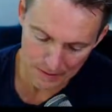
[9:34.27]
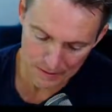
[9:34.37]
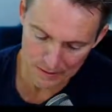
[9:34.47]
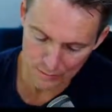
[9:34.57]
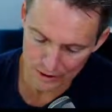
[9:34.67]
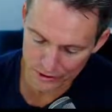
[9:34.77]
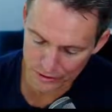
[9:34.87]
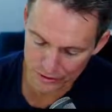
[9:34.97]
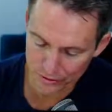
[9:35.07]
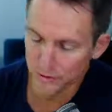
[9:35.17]
with
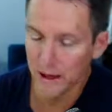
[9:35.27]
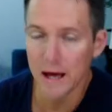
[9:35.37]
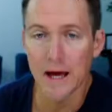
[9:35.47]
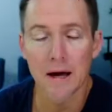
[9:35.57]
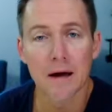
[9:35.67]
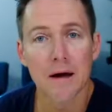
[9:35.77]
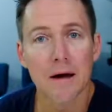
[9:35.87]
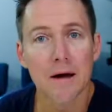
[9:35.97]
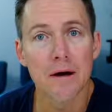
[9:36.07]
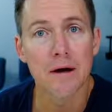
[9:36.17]

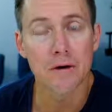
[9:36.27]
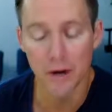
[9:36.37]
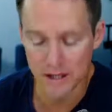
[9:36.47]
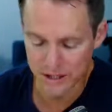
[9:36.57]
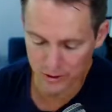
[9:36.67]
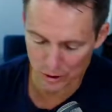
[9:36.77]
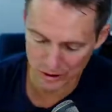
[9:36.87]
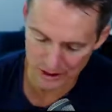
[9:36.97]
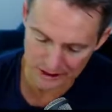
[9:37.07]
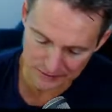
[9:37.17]
crazy
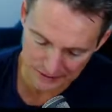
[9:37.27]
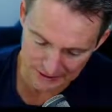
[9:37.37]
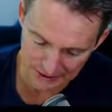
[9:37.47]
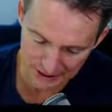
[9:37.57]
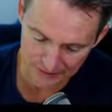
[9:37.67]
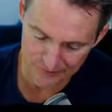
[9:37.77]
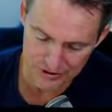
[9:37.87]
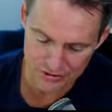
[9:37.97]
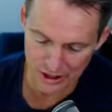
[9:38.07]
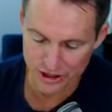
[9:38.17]
quality like
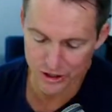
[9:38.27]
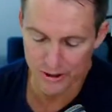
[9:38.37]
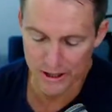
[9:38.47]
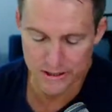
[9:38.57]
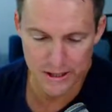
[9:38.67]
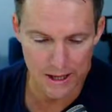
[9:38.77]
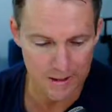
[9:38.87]
infrastructure and